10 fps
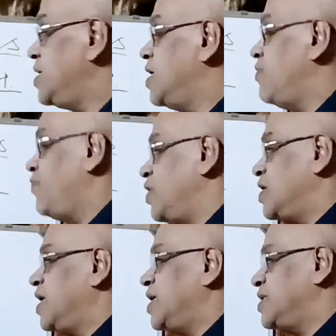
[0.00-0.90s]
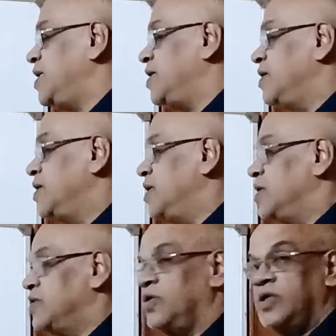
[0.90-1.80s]
sulfuric acid.
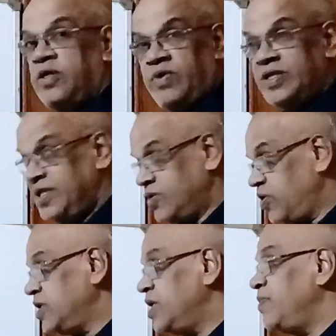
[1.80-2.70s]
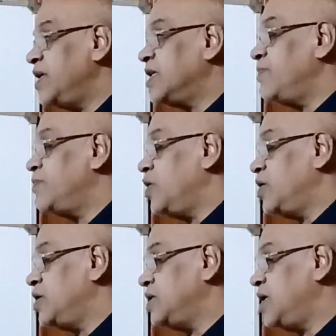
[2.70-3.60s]
So even this question may come,
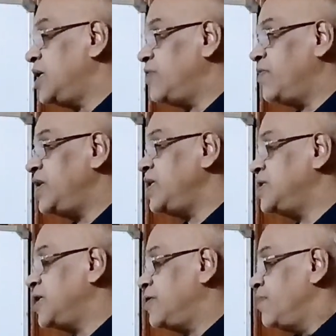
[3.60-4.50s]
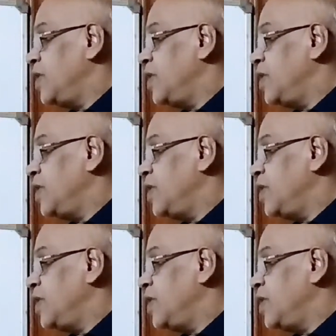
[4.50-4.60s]
children, very easy.